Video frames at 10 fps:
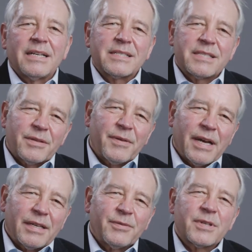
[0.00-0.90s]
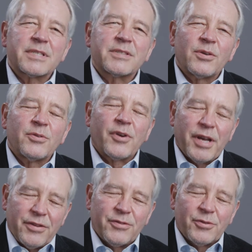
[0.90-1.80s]
Silvia, it was so
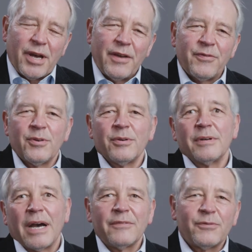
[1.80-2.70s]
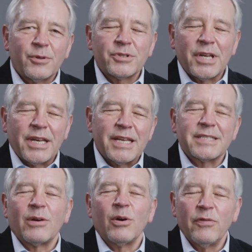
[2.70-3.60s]
great to have you, unfortunately,
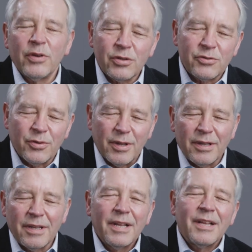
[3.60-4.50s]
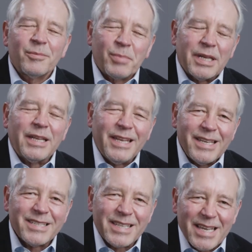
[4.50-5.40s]
as our virtual, but at
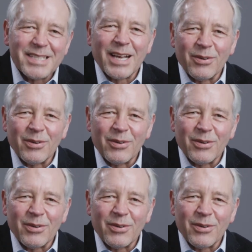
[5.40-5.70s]
least as